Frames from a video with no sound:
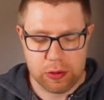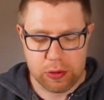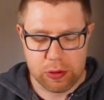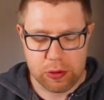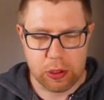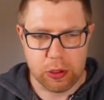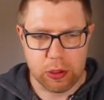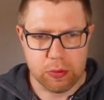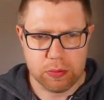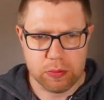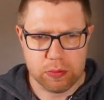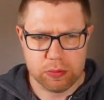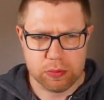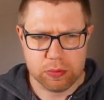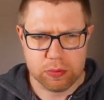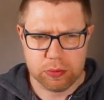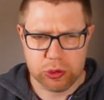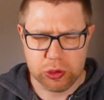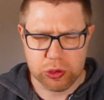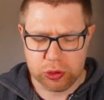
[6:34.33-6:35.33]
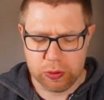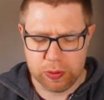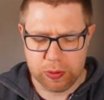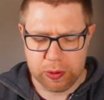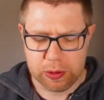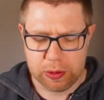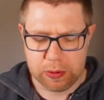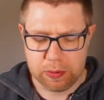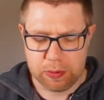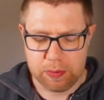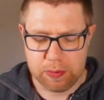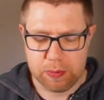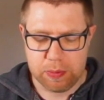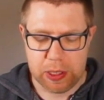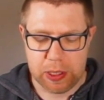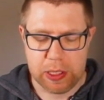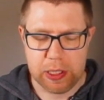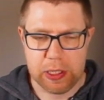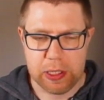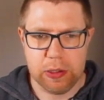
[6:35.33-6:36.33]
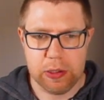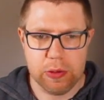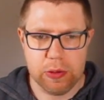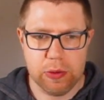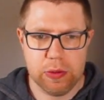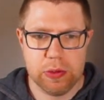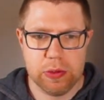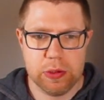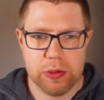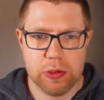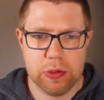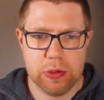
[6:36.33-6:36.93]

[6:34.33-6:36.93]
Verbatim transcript: Nope, not topic. Payload.